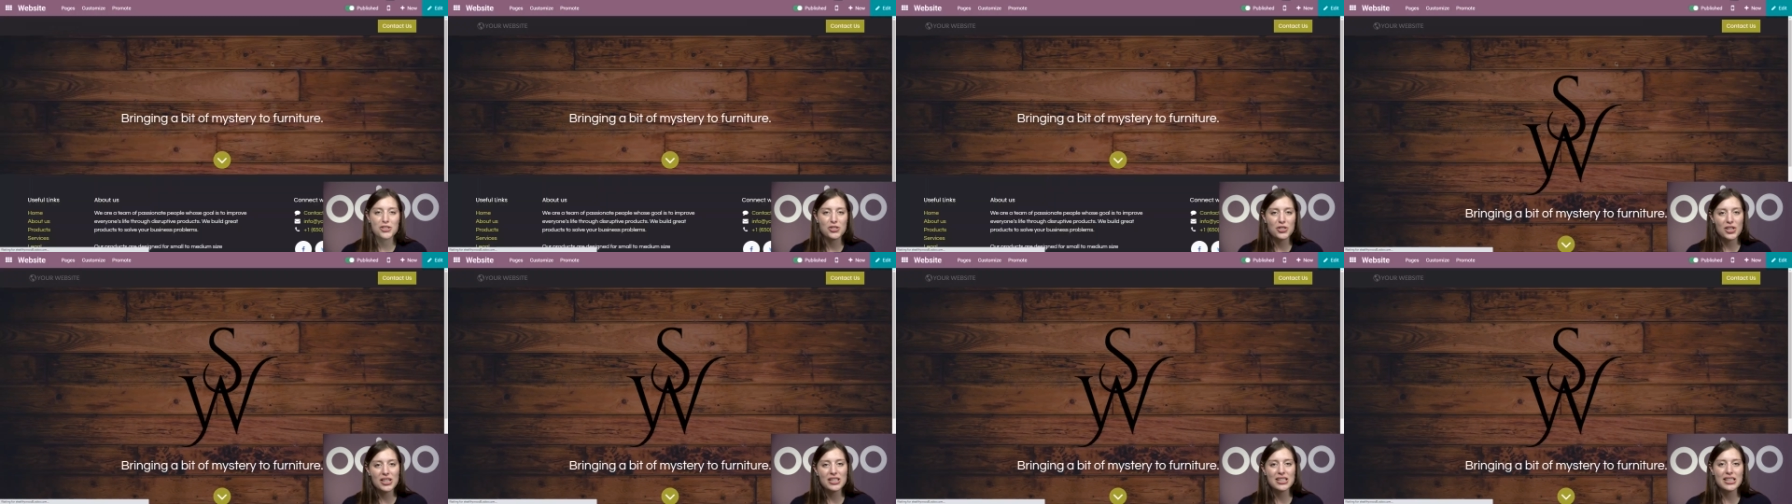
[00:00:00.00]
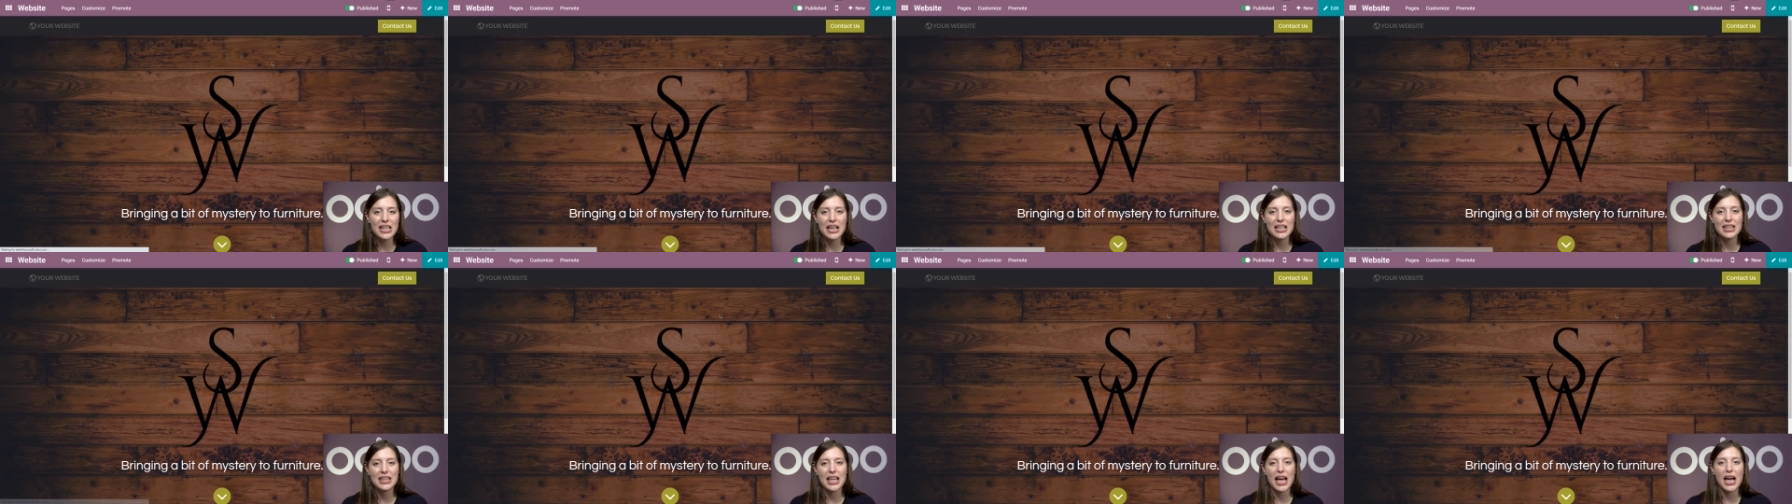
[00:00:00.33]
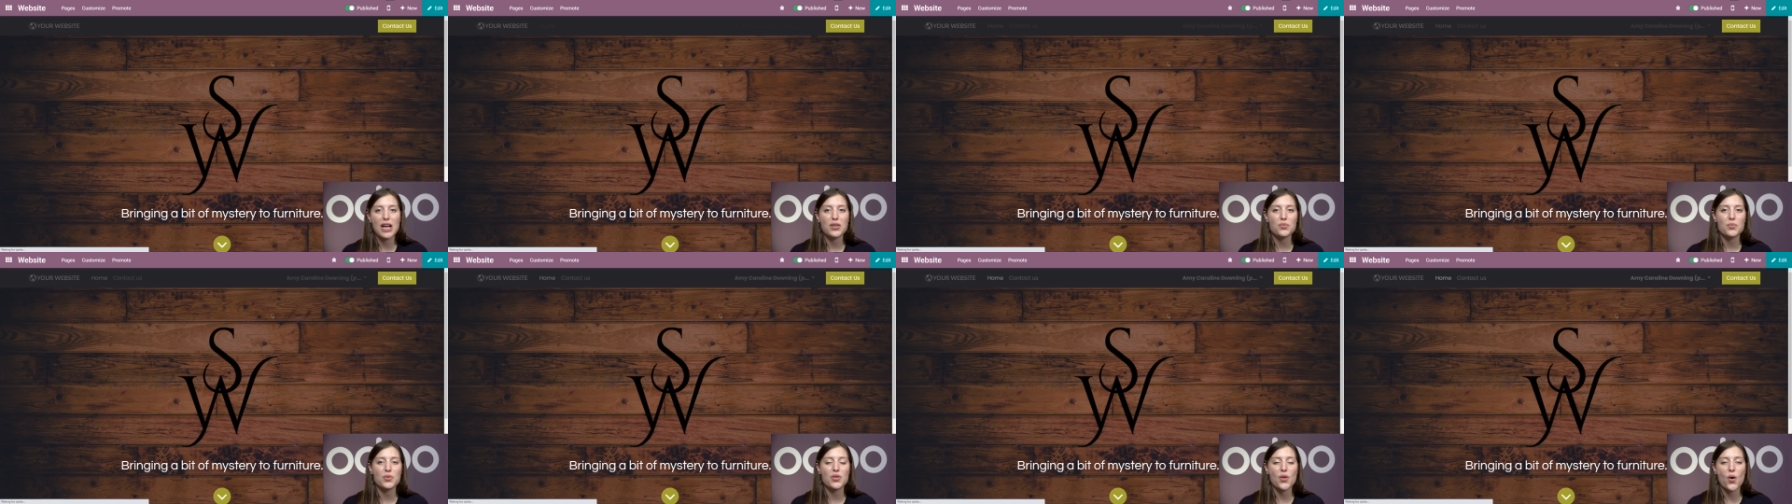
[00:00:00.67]
just like
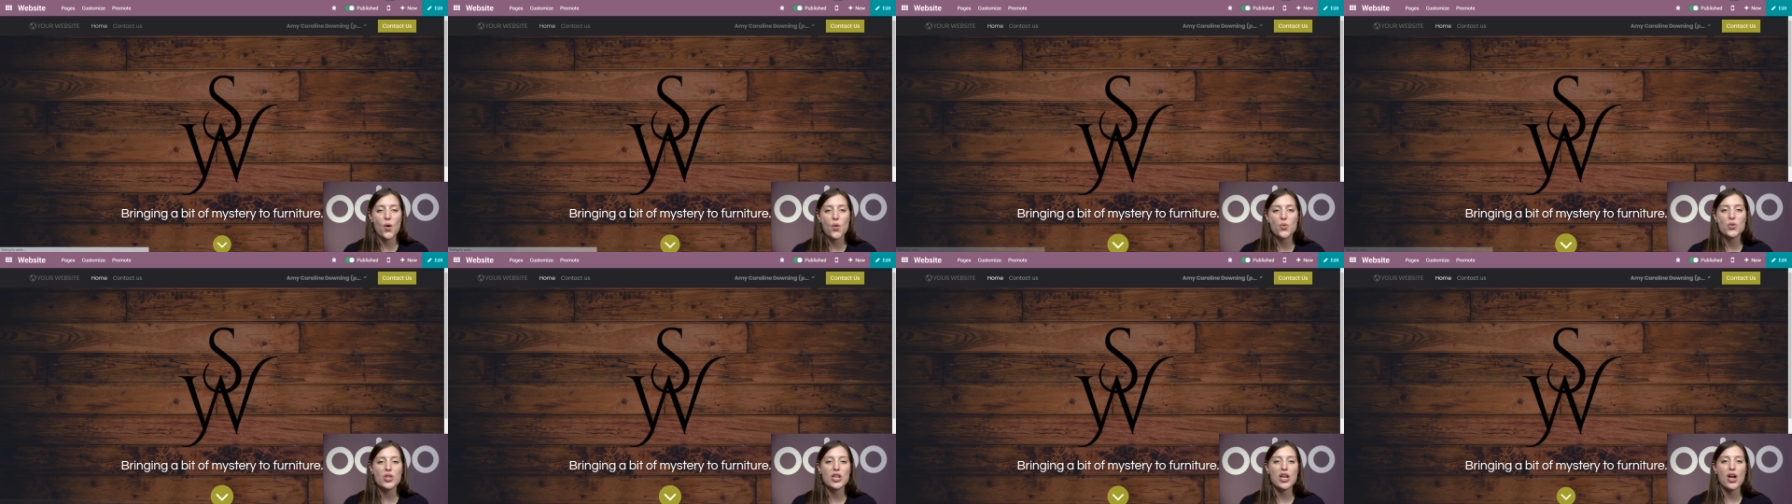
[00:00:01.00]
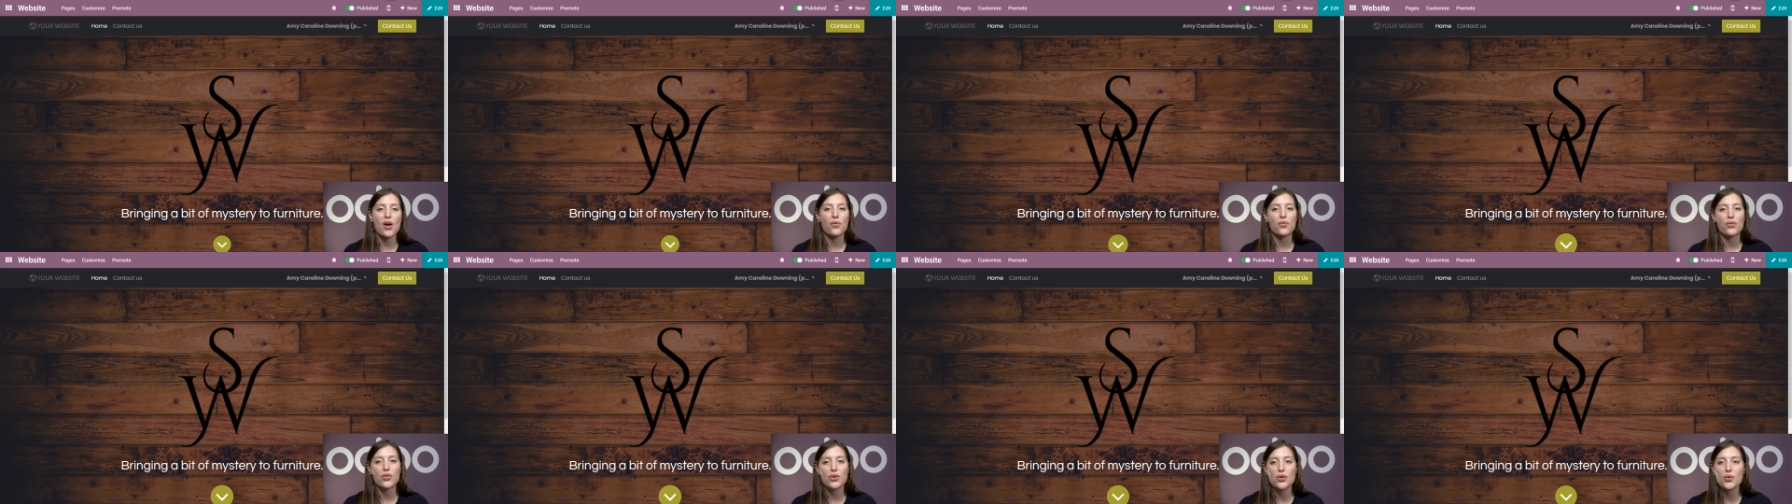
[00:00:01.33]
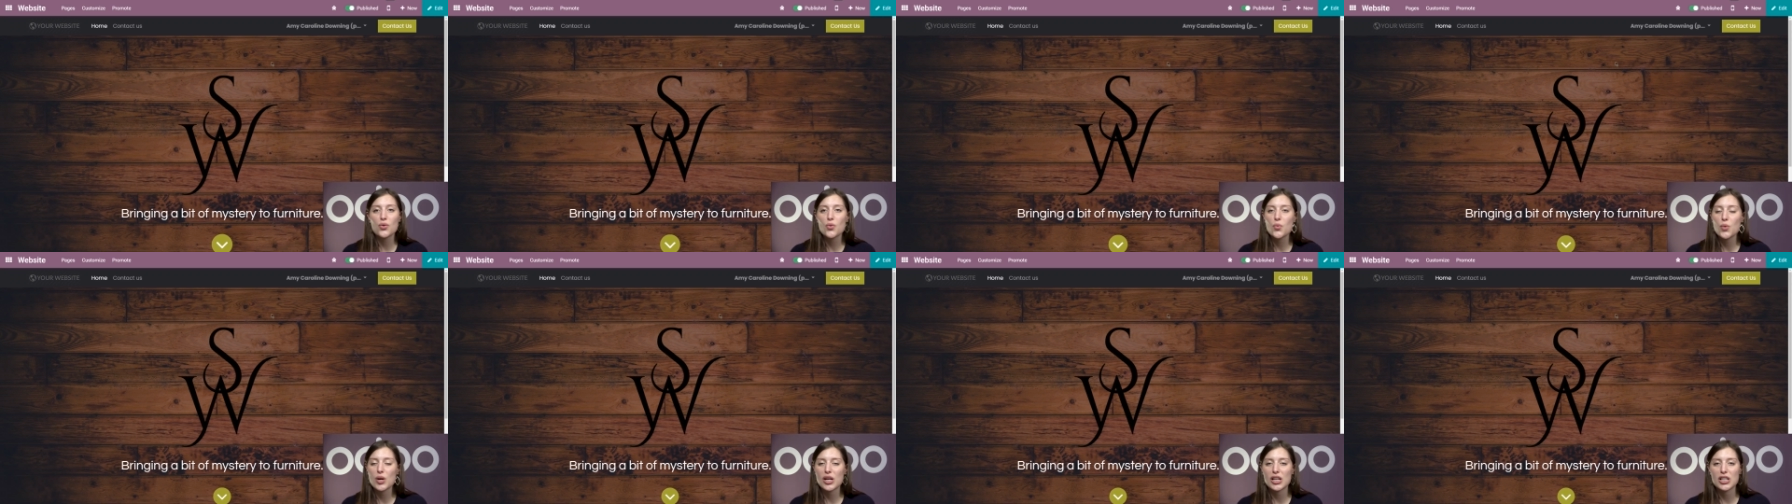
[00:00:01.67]
that, with only a
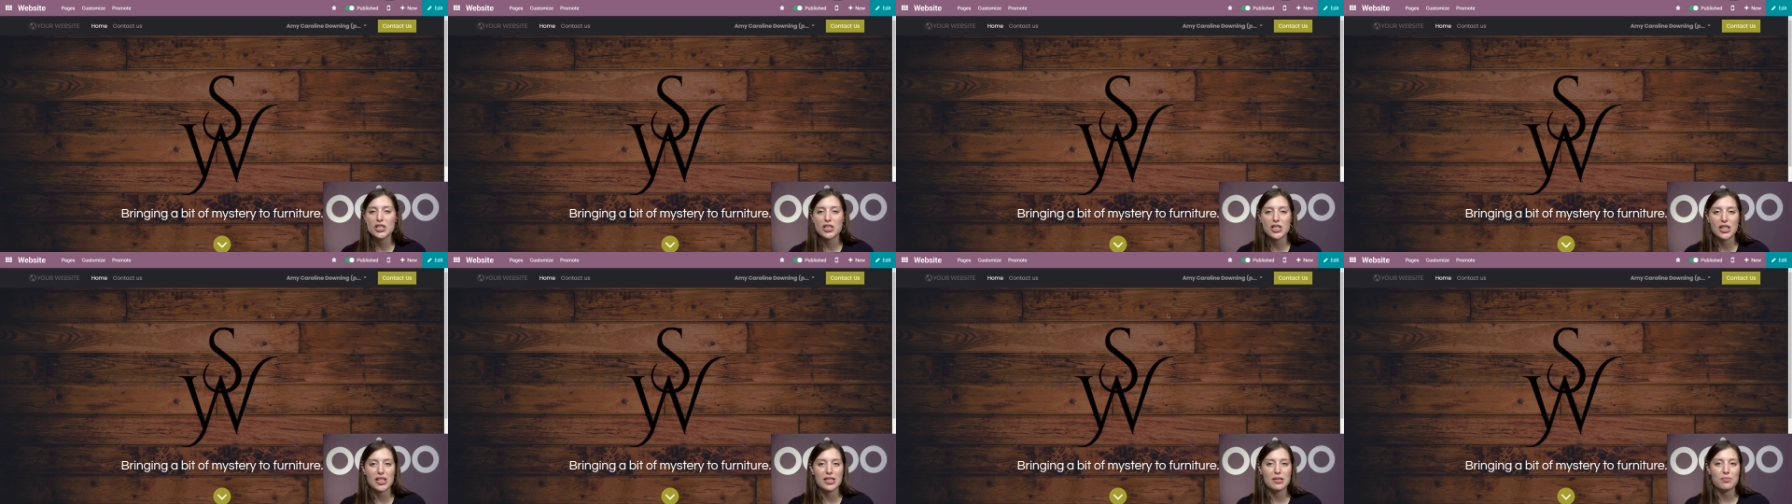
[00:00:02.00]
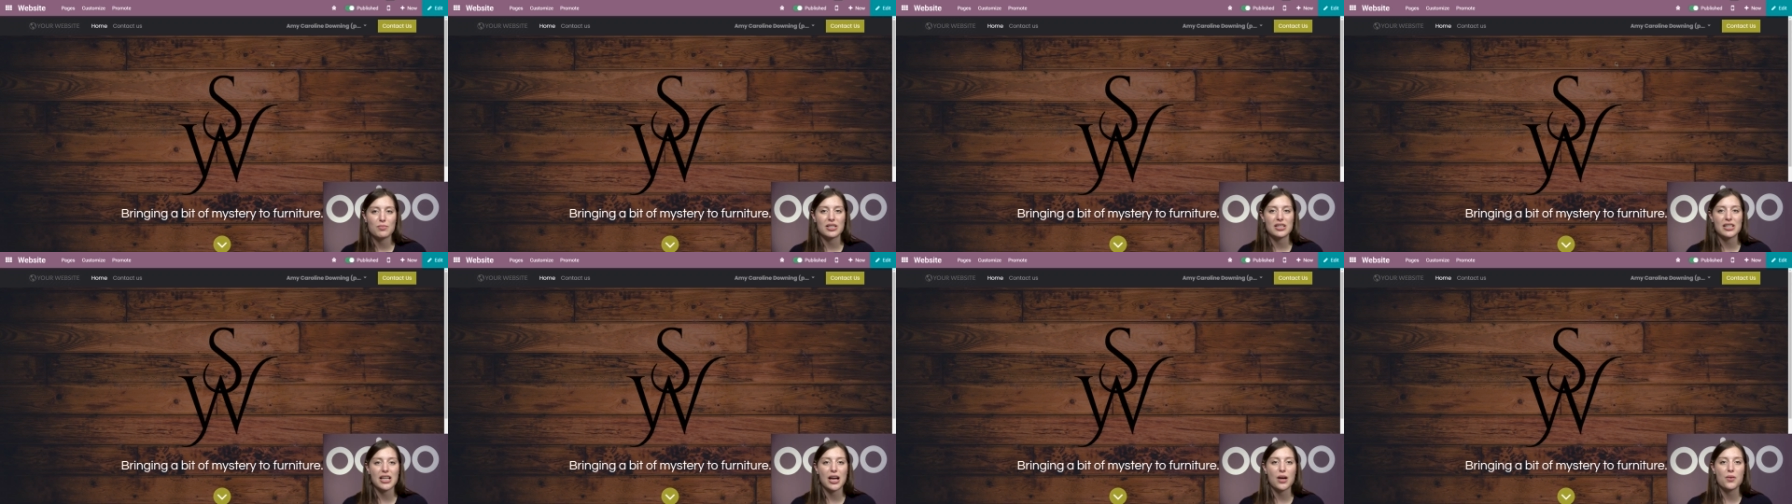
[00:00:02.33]
few quick adjustments,